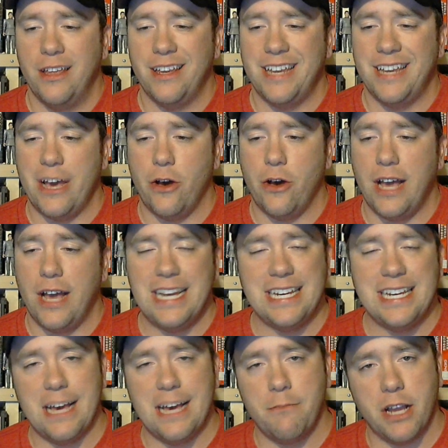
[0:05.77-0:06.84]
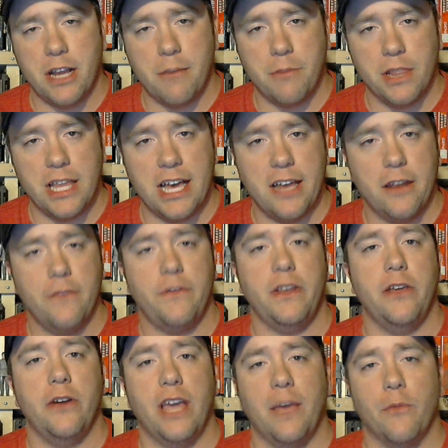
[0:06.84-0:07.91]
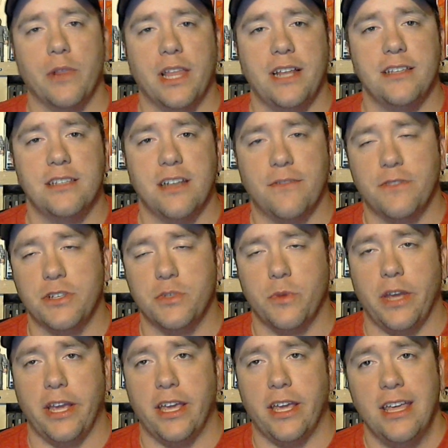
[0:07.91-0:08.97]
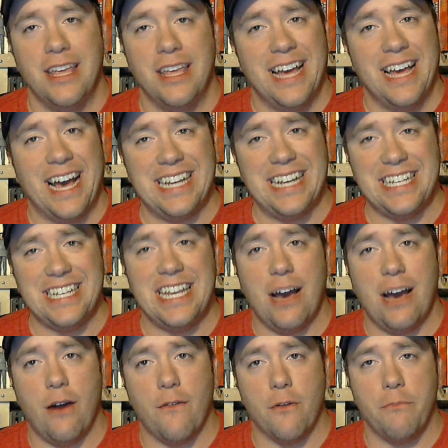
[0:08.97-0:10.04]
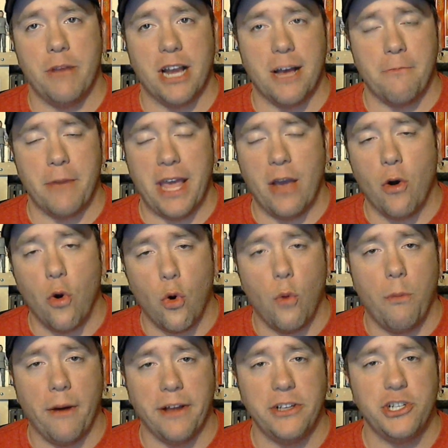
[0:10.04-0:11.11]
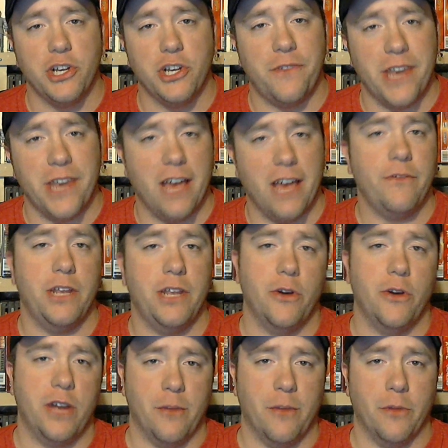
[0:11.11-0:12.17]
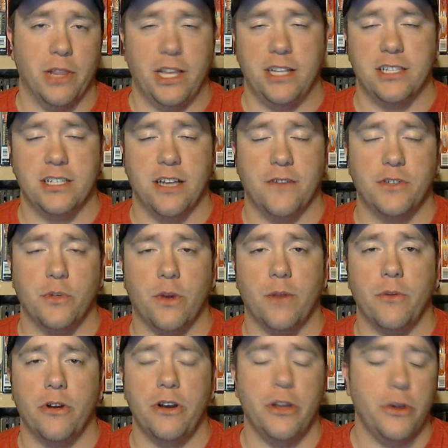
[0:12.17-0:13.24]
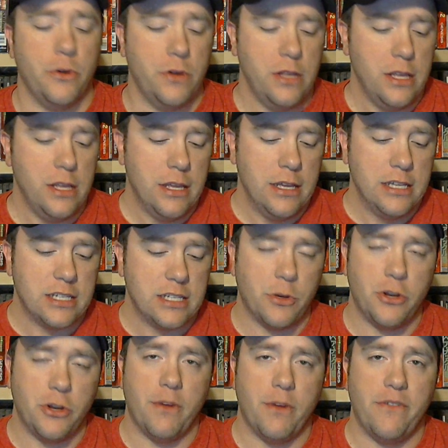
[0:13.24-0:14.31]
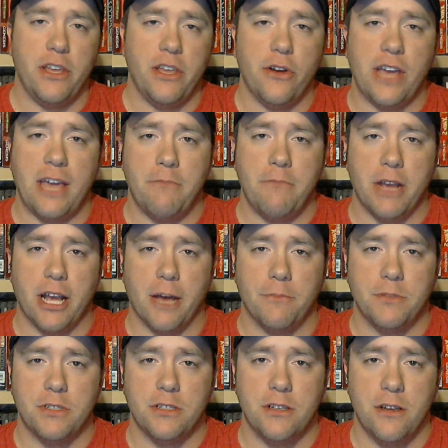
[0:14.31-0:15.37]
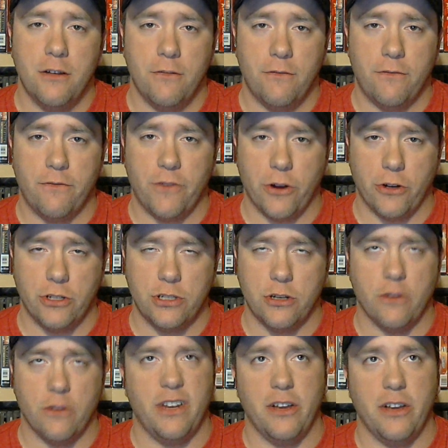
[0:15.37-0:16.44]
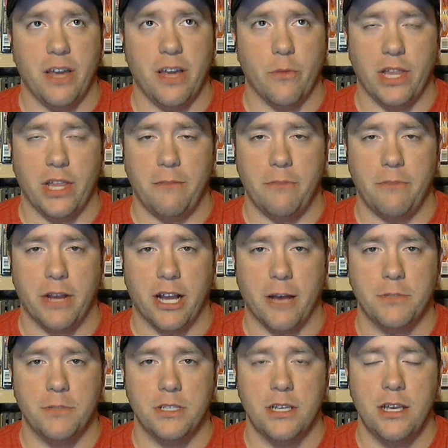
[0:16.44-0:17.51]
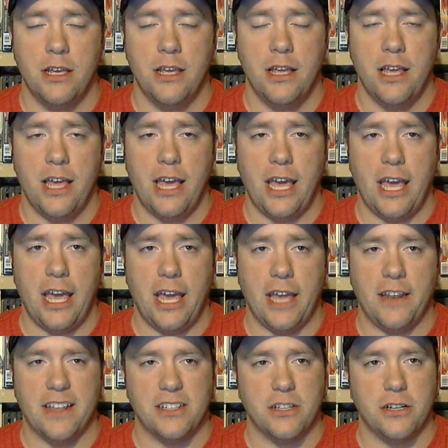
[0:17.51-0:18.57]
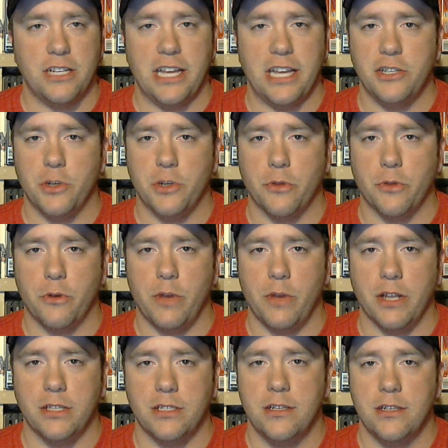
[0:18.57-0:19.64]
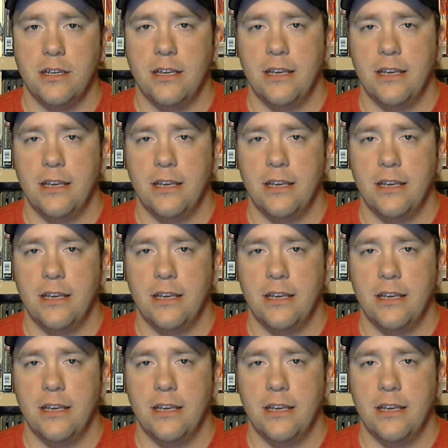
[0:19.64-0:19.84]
Now, I did not pick up a lot of video game related stuff this week. I did, however, pick up a whole bunch of non-video game related stuff. So what I'm going to do is I'm going to do my video game pickups first, or video game related pickups, and that's going to take 2 or 3 minutes,